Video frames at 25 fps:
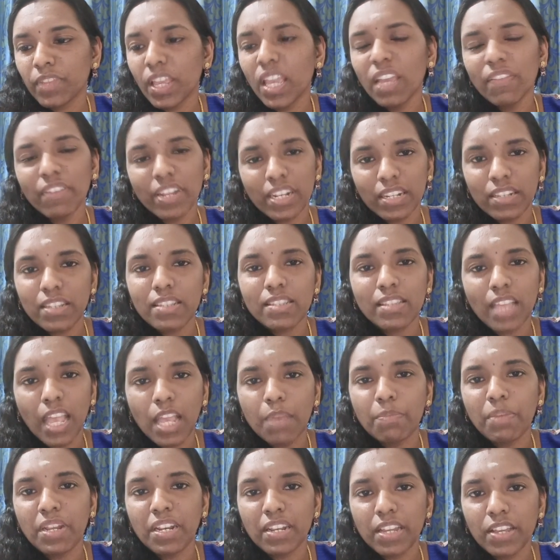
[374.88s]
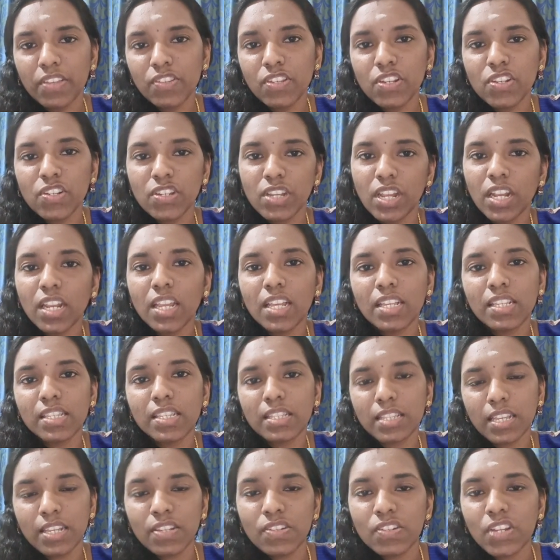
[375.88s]
even the same indigestion
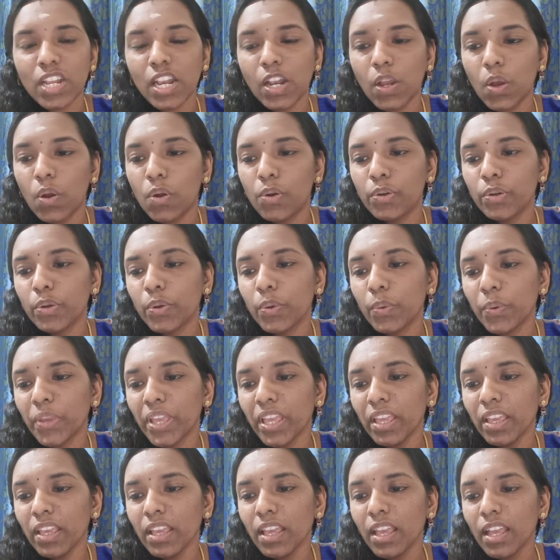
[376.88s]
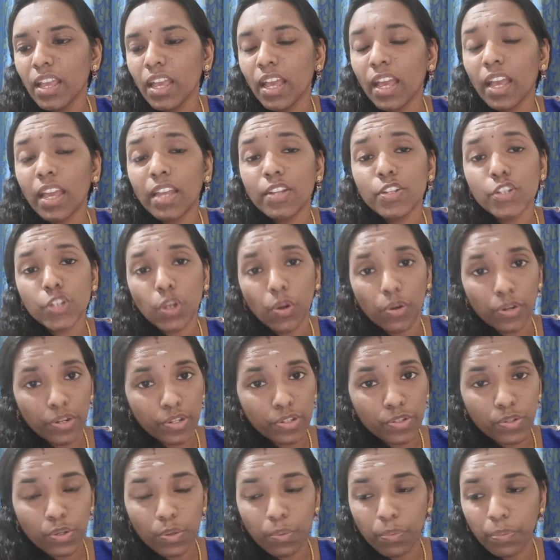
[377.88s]
is still ongoing, and
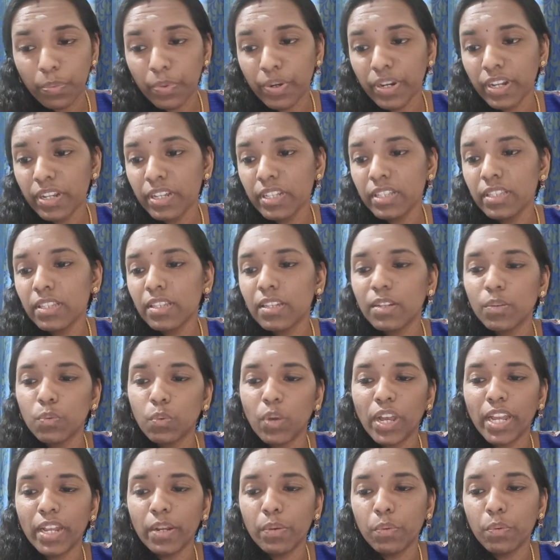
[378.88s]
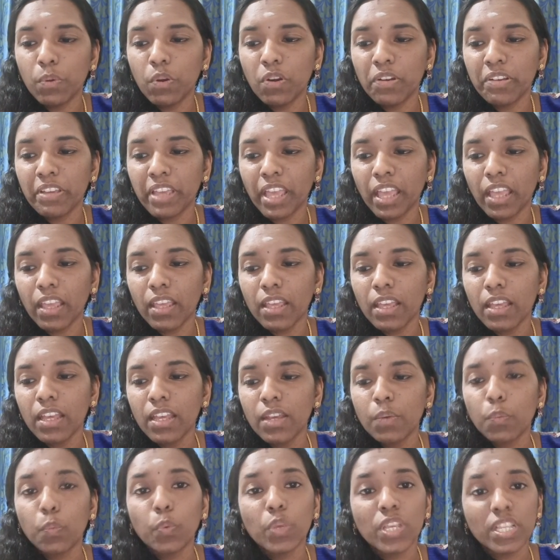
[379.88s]
shortness of breath while walking,
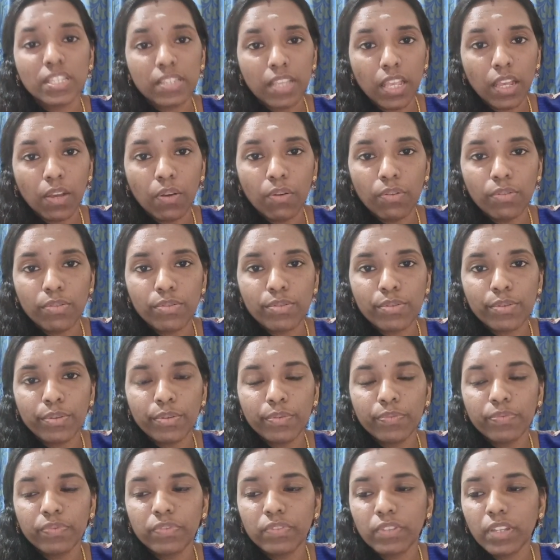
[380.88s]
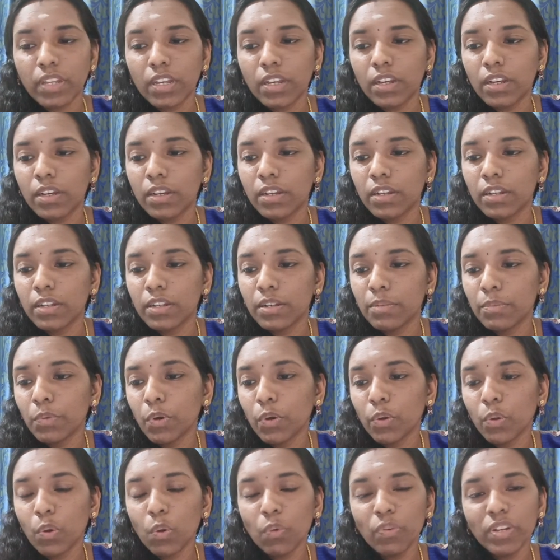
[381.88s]
wheezing also.
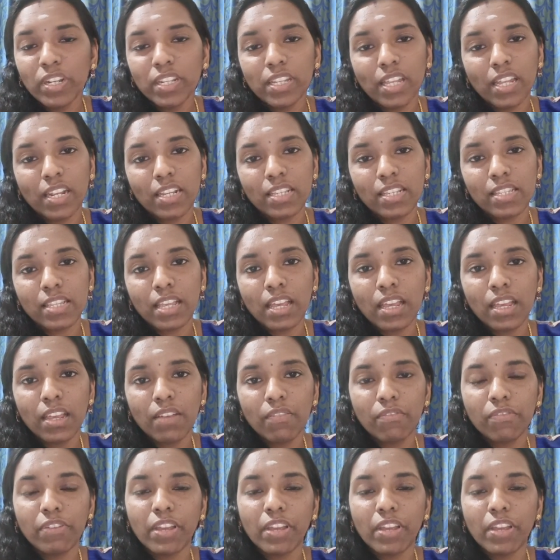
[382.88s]
Moreover, there is a